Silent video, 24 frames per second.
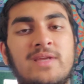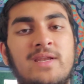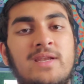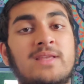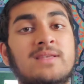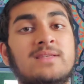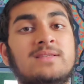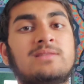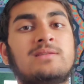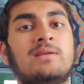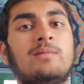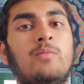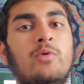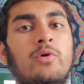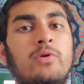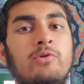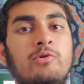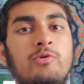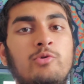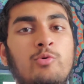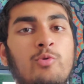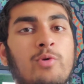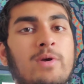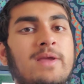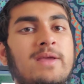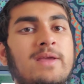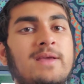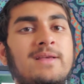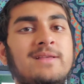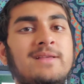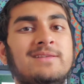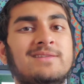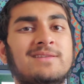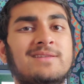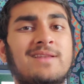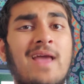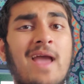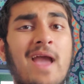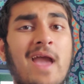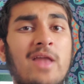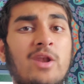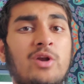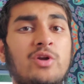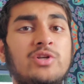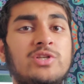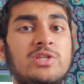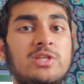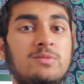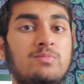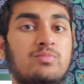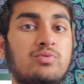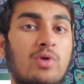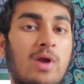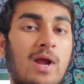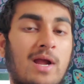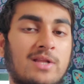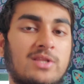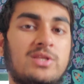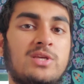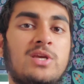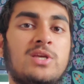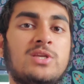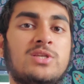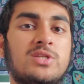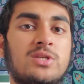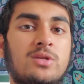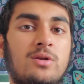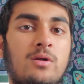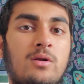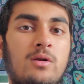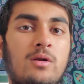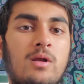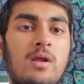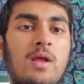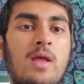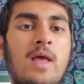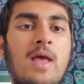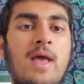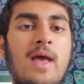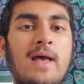And as someone who is an energy practitioner,